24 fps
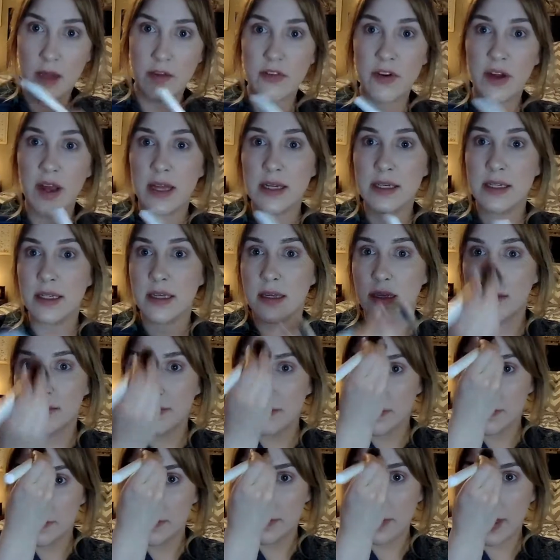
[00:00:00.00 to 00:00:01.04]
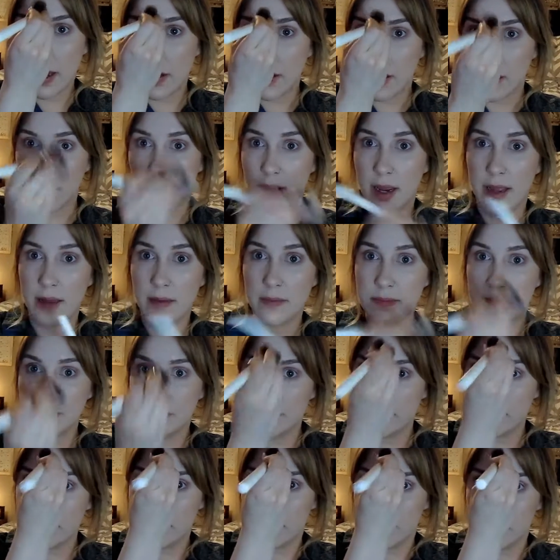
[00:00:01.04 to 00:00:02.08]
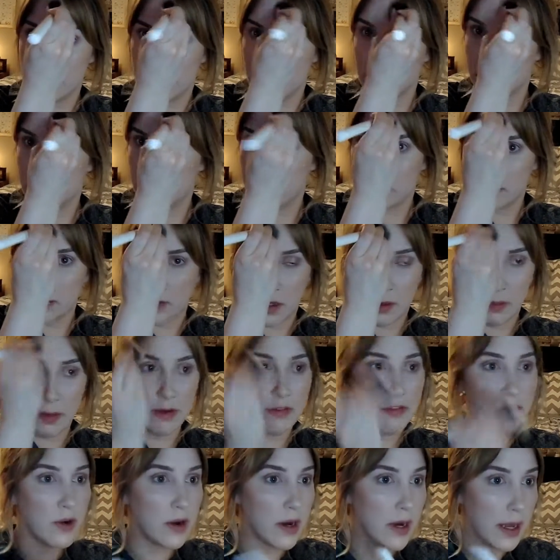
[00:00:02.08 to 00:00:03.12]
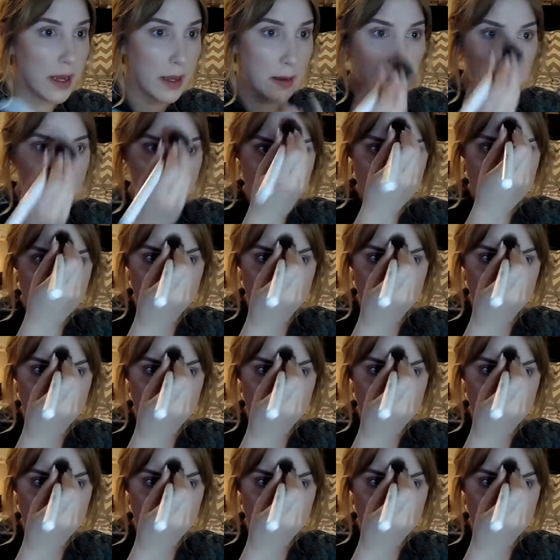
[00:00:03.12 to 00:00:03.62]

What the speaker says: I forgot to powder right my forehead.